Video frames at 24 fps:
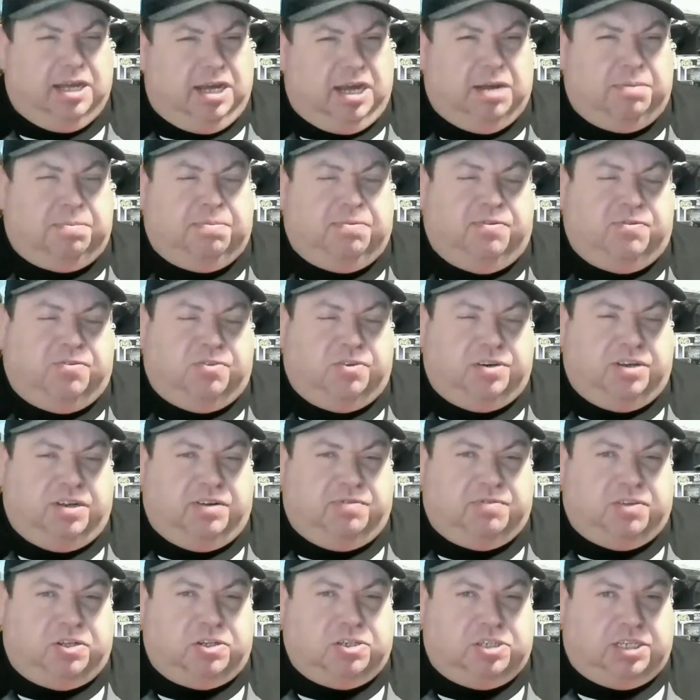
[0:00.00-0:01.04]
I prefer the
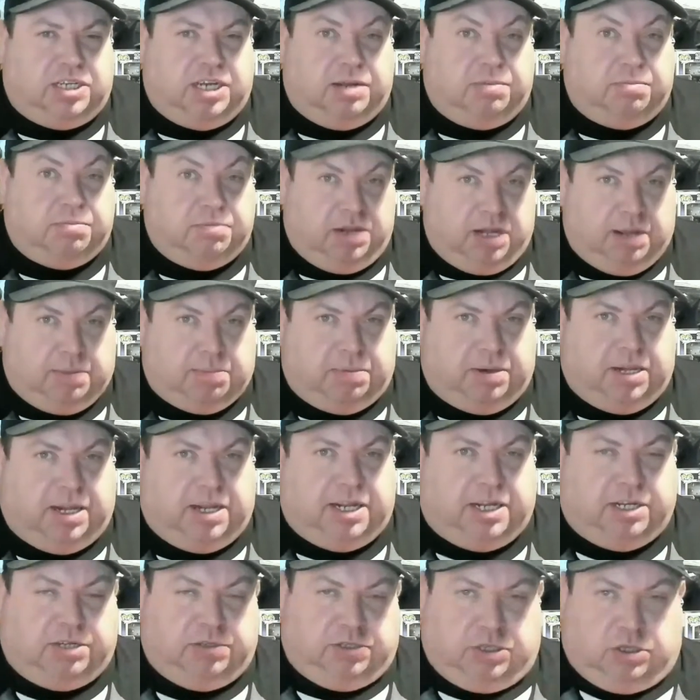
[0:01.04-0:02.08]
adventure game with that plan
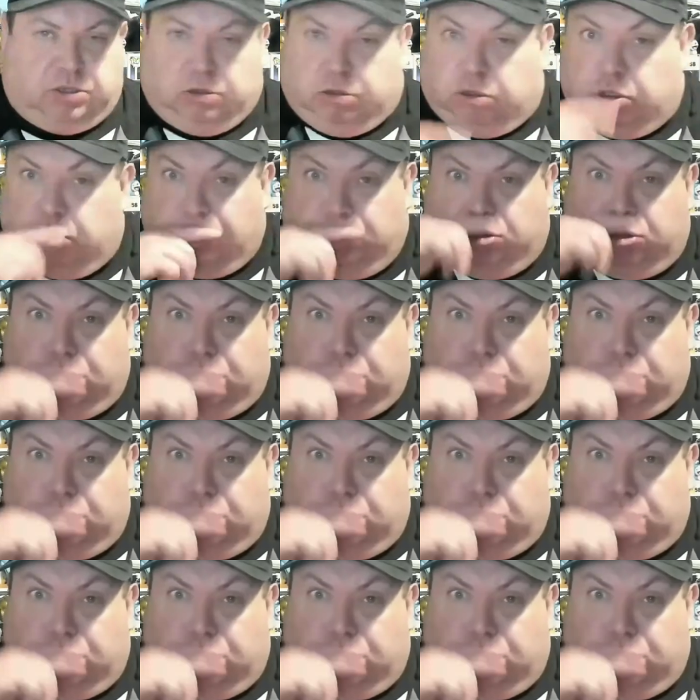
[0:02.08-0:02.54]
that used to go...